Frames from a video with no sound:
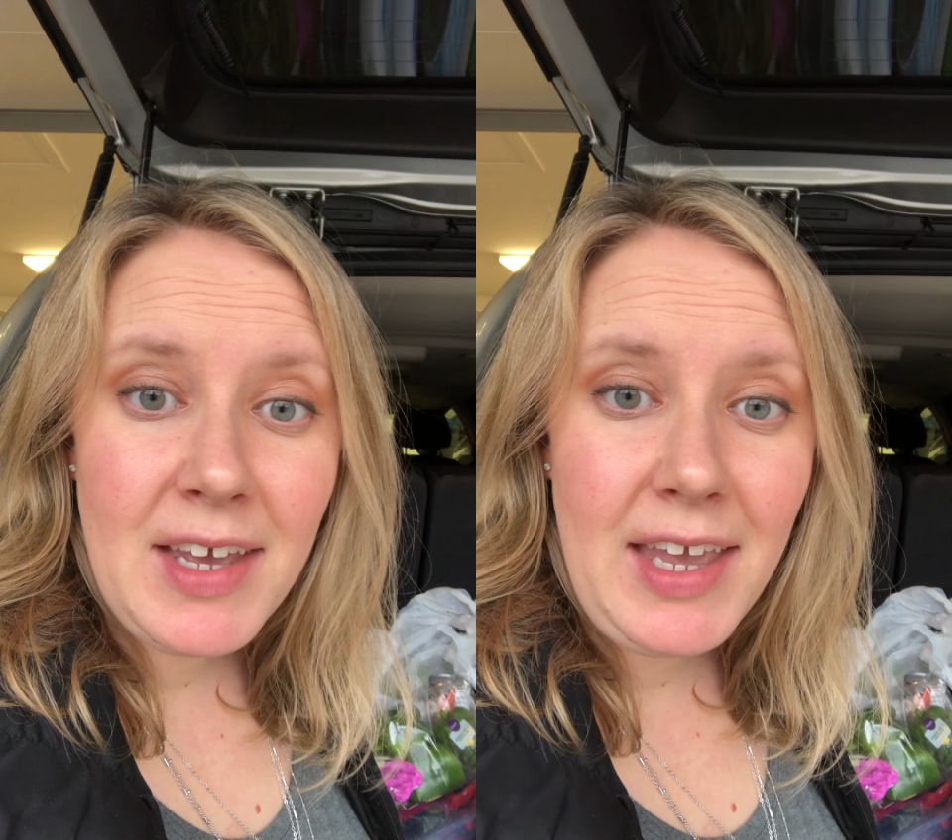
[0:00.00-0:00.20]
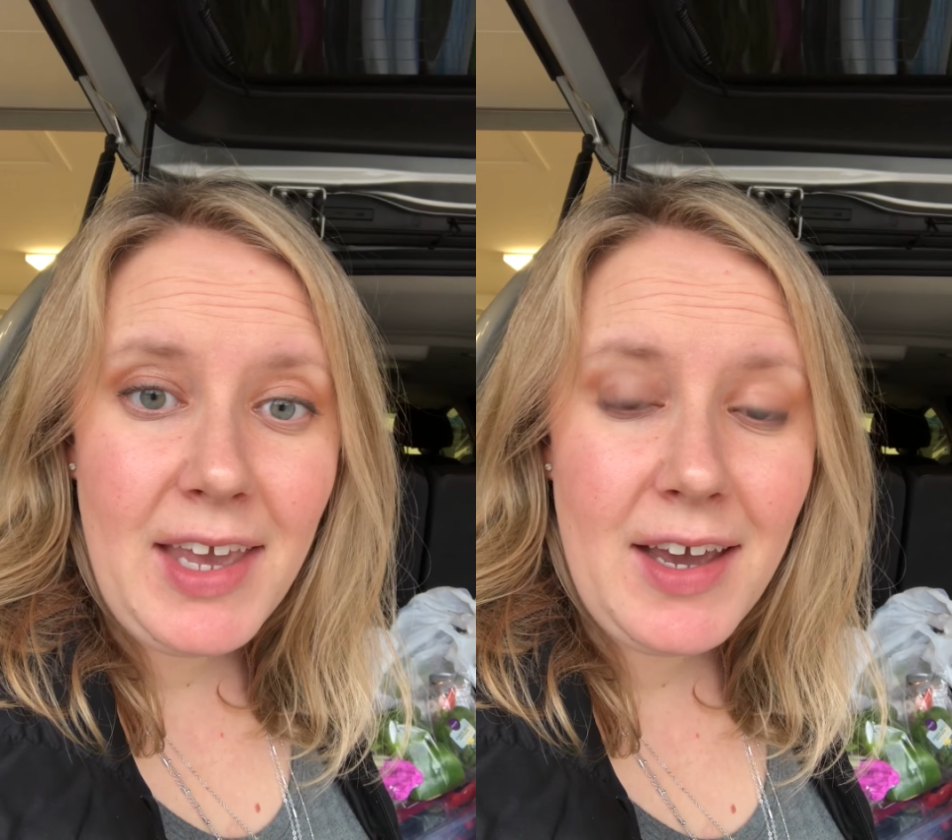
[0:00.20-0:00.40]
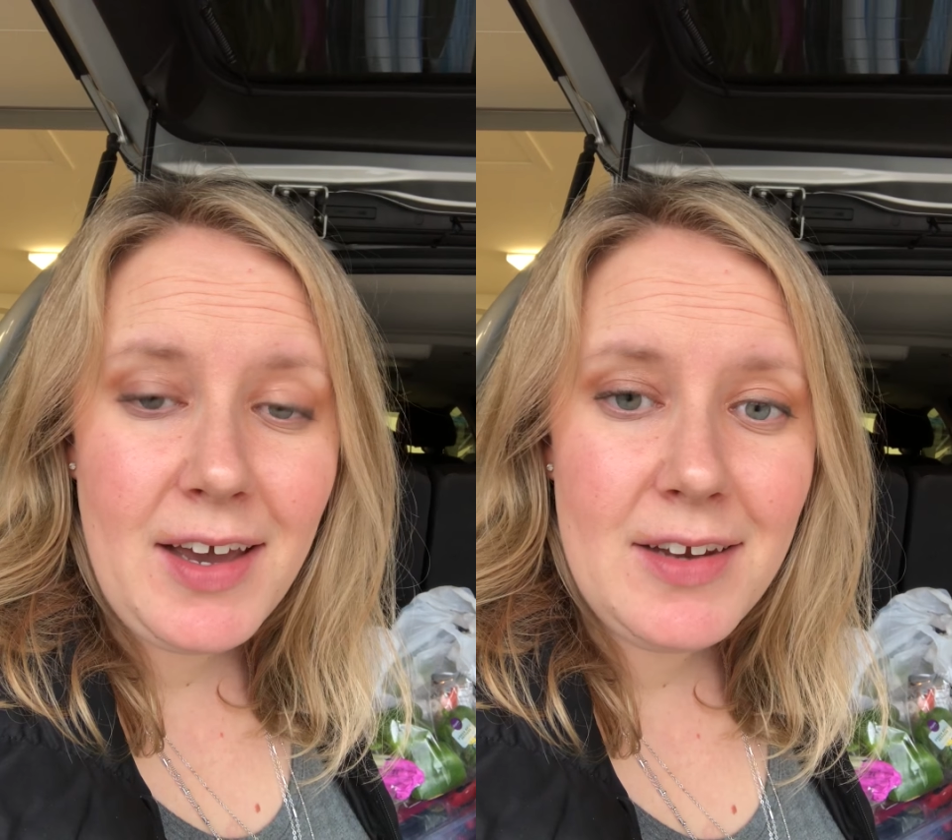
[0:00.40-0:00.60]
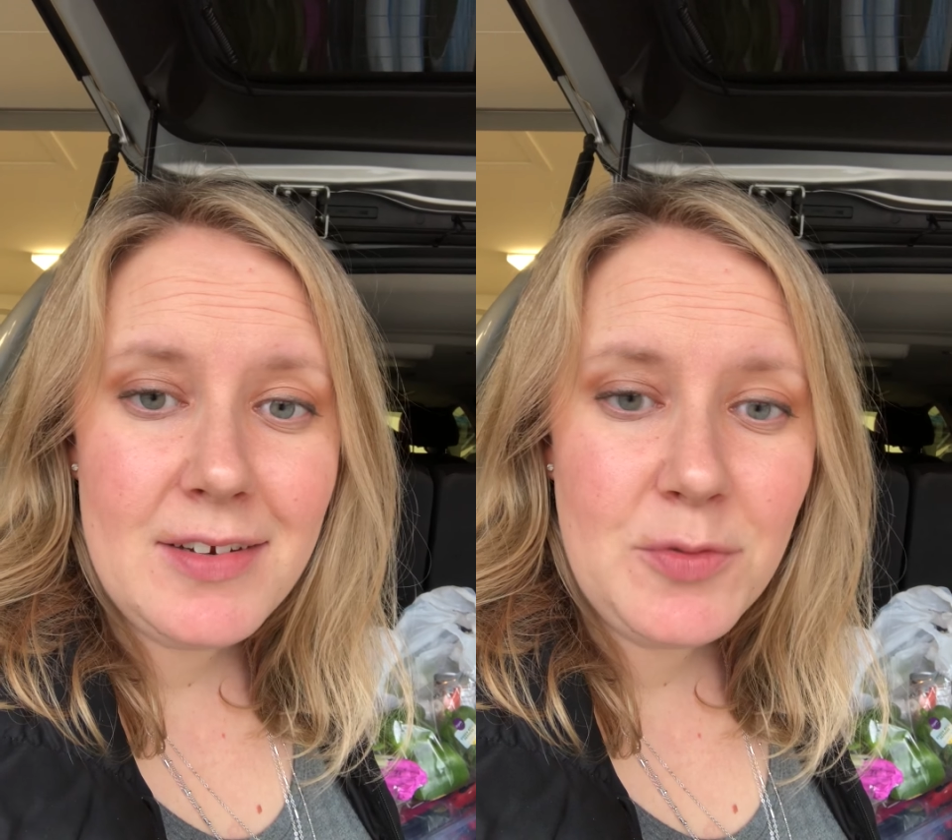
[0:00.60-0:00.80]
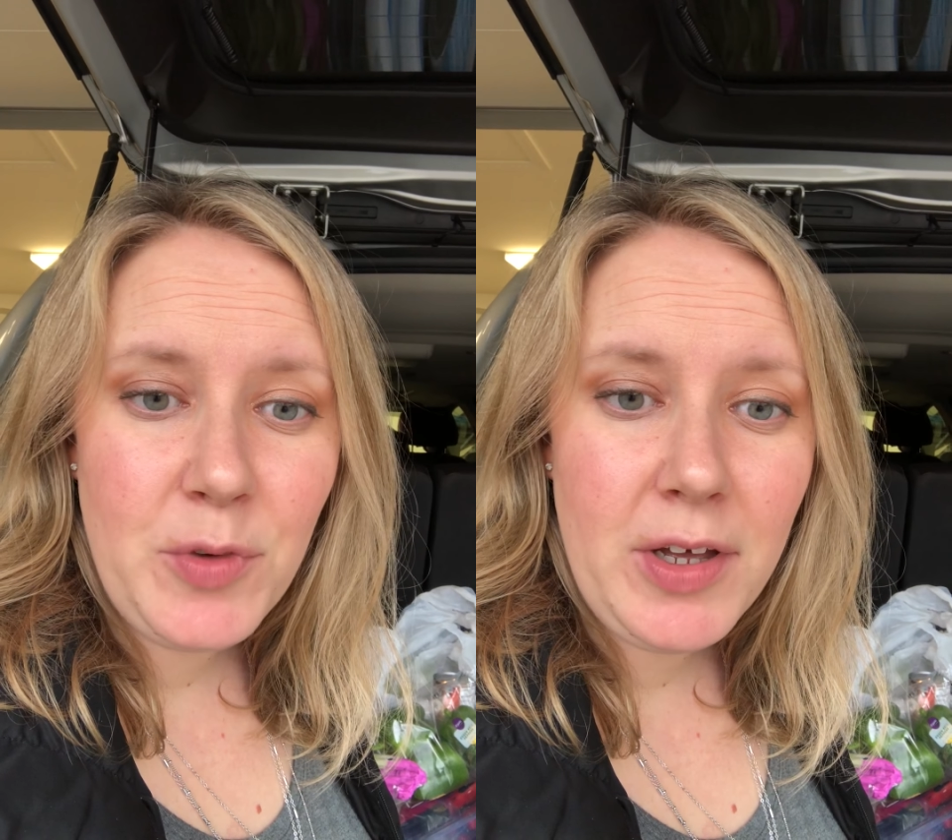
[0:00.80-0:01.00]

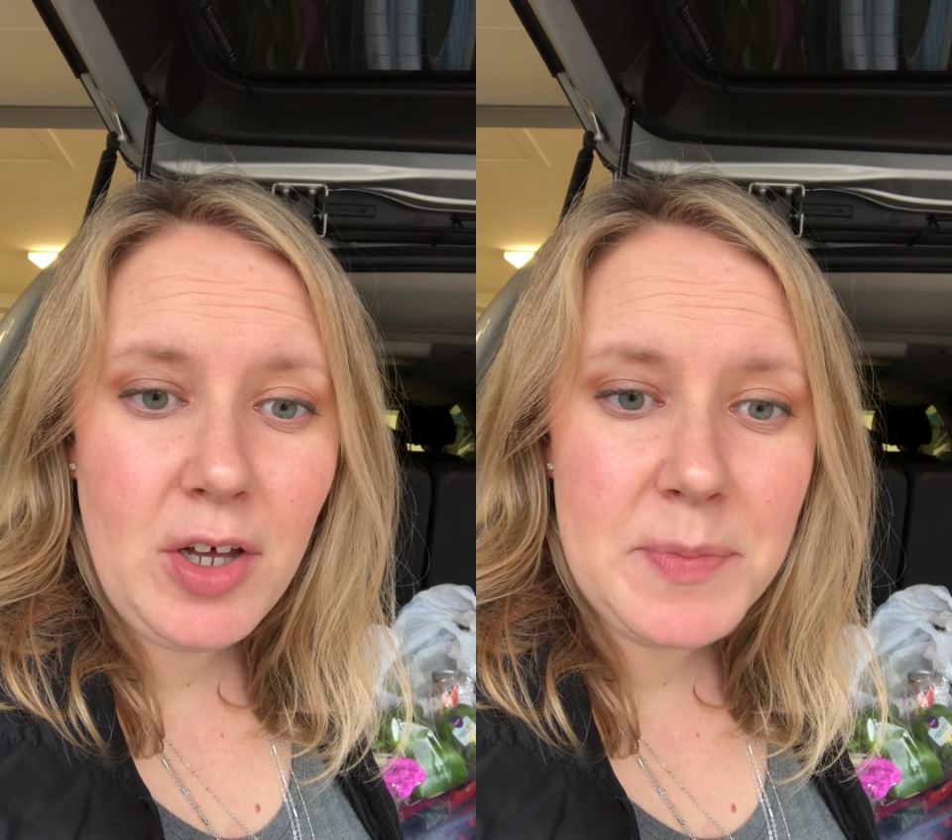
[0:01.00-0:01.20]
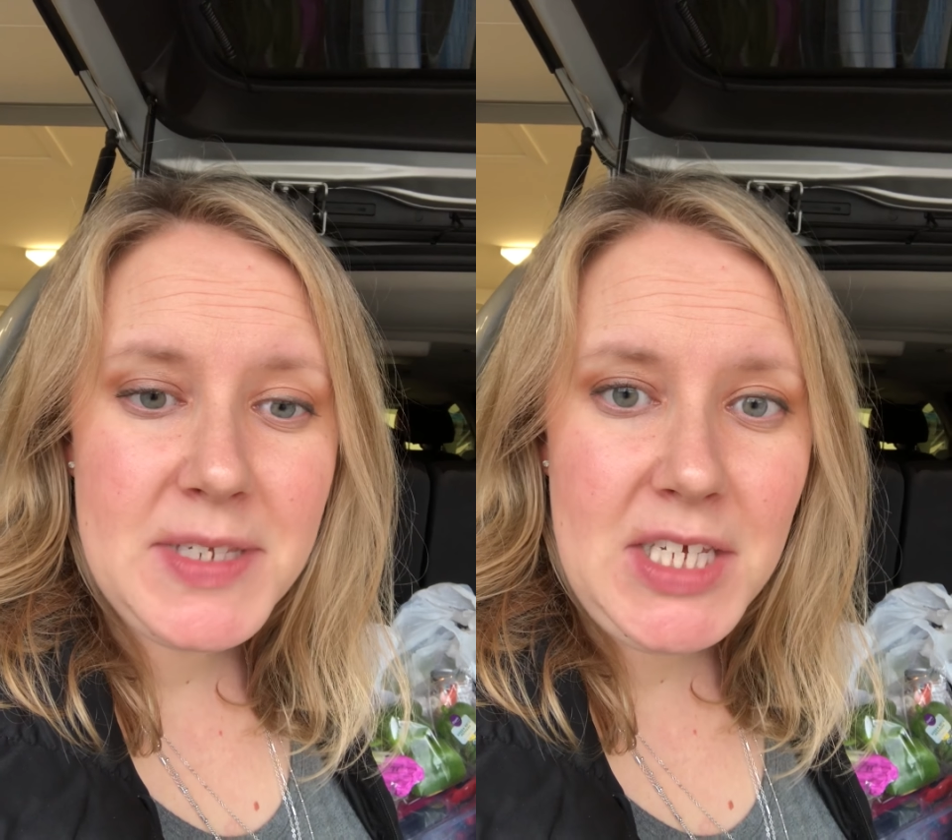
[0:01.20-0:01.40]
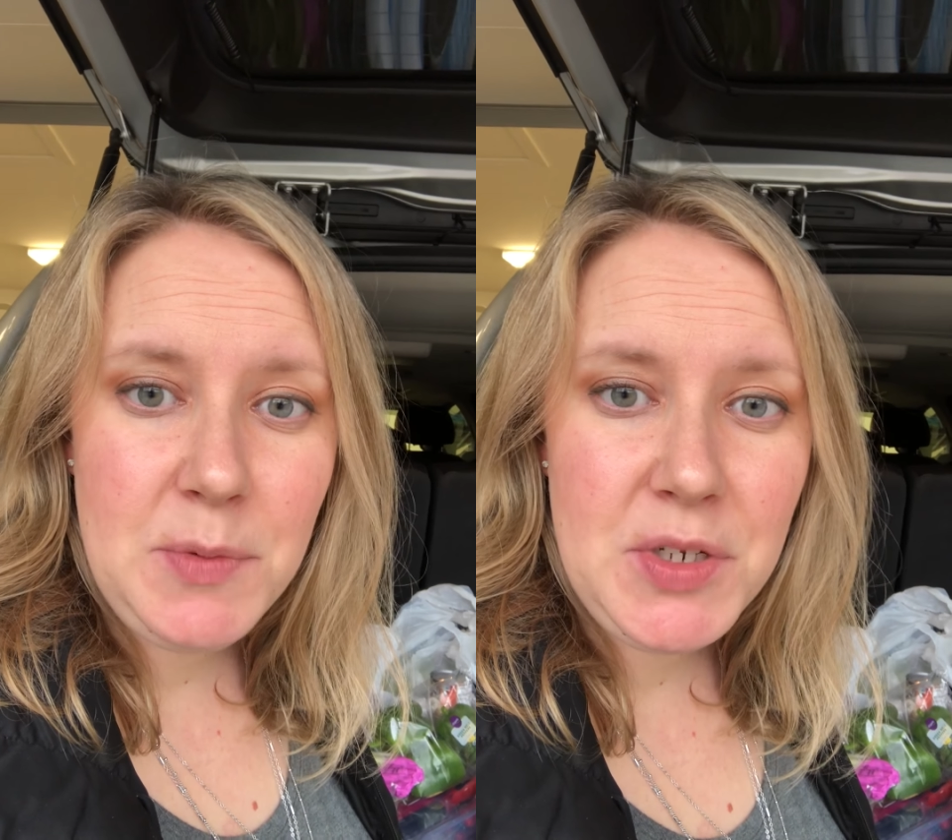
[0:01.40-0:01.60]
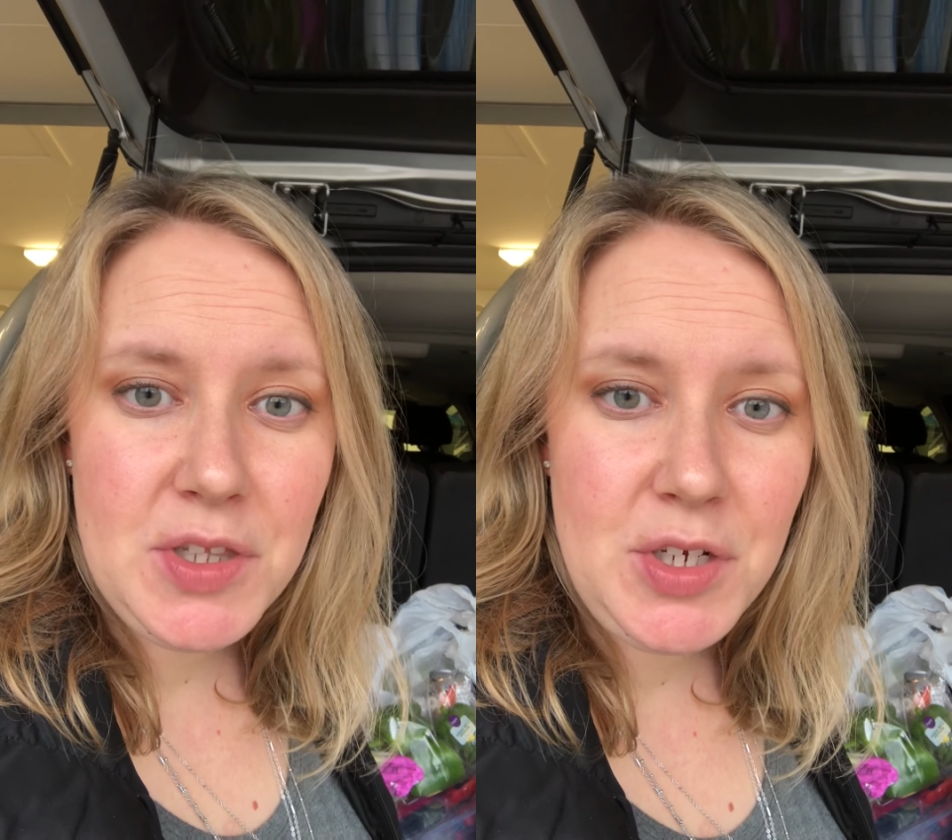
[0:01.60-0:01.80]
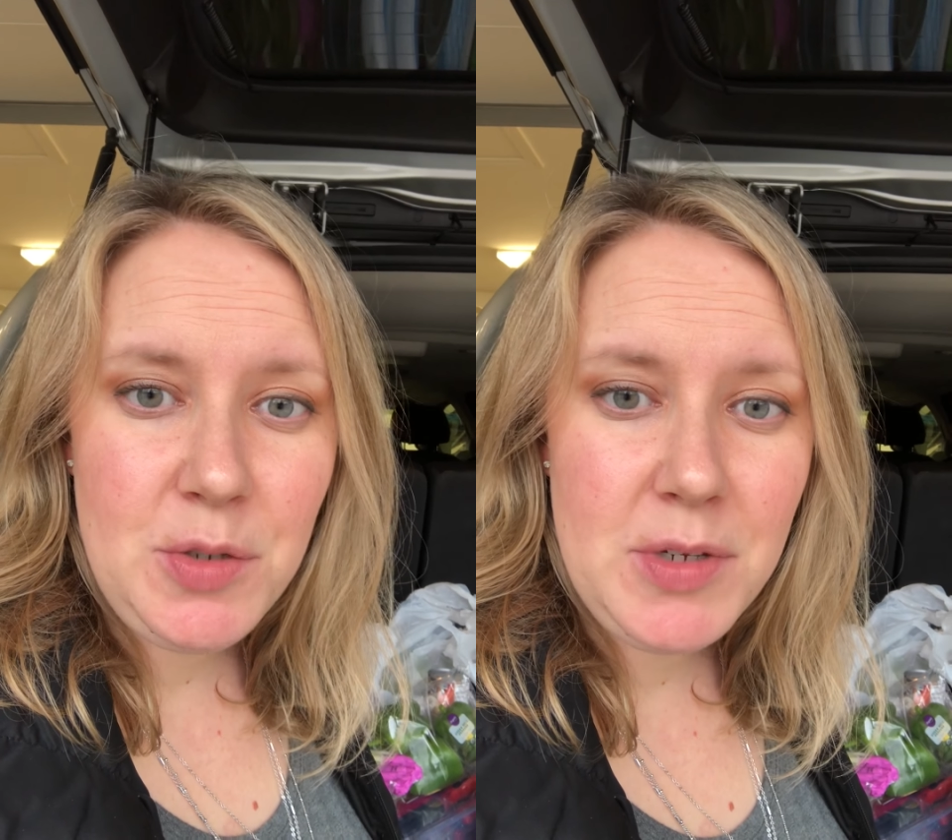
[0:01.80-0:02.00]
and will help see you into
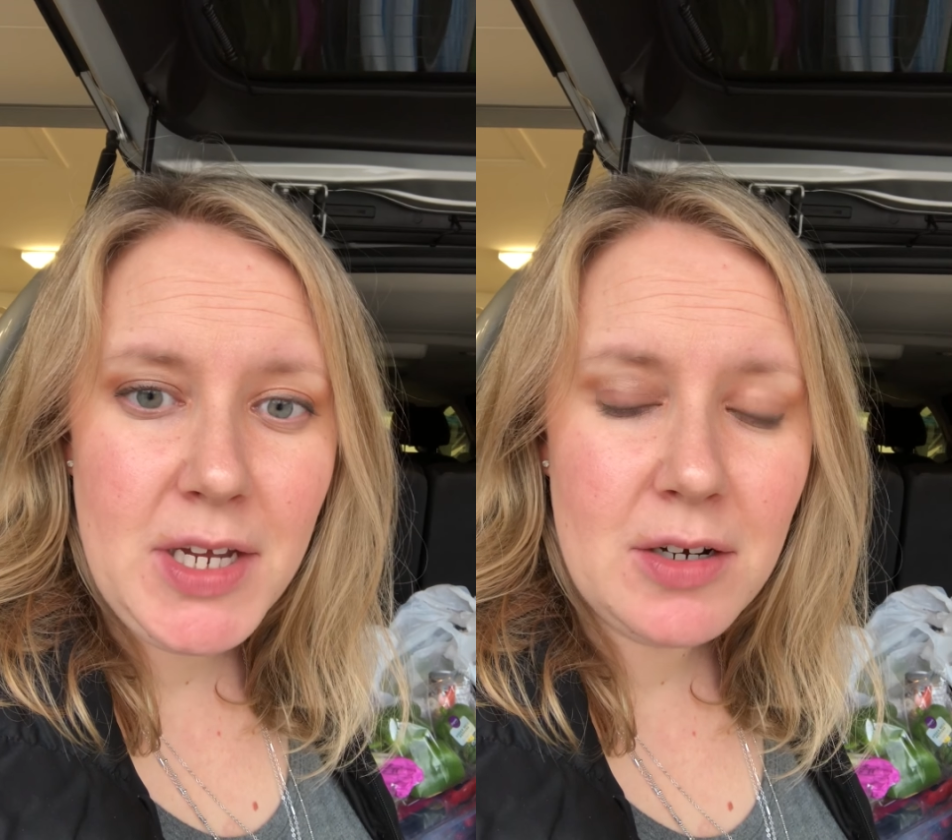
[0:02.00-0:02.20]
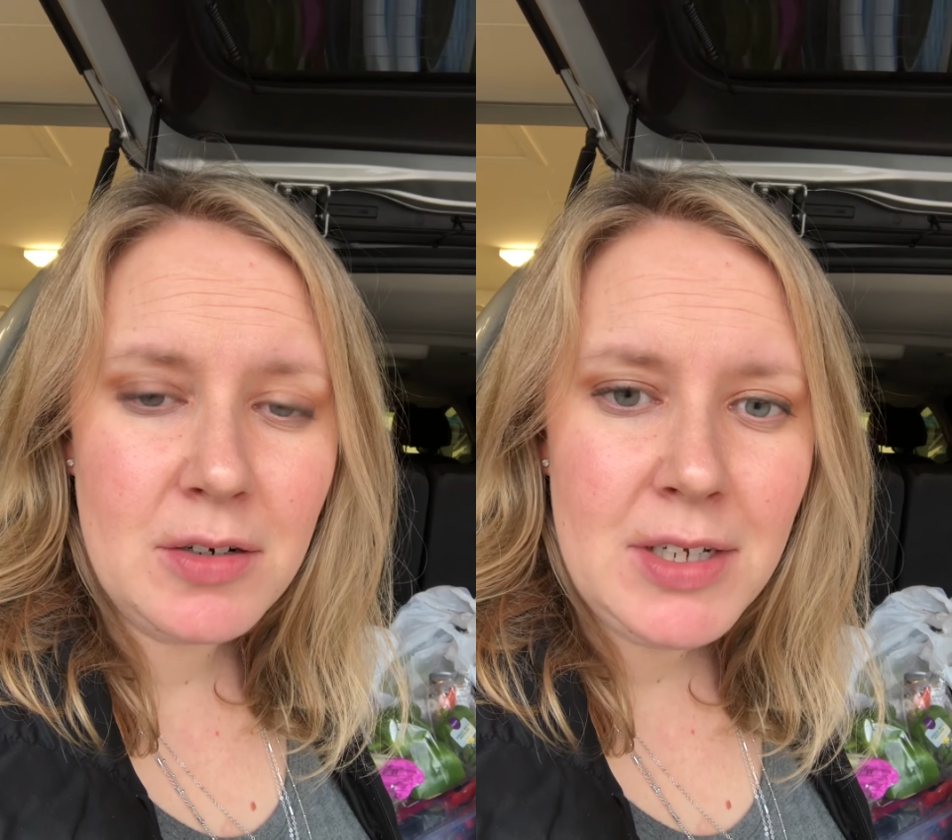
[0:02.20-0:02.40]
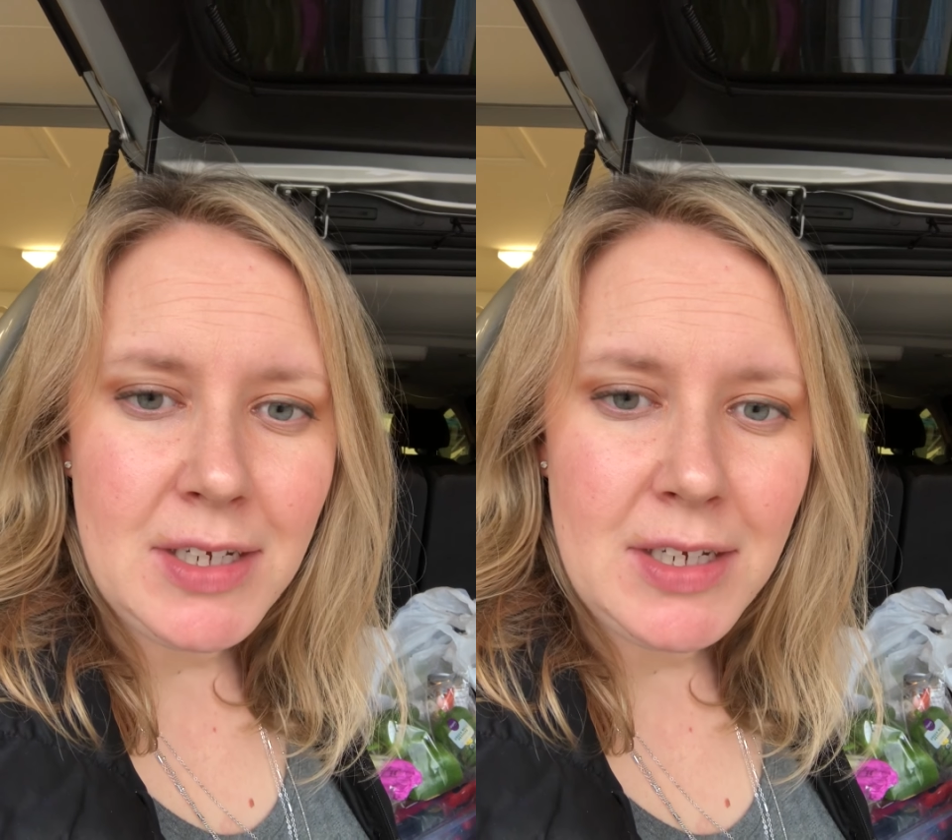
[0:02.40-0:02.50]
the new year.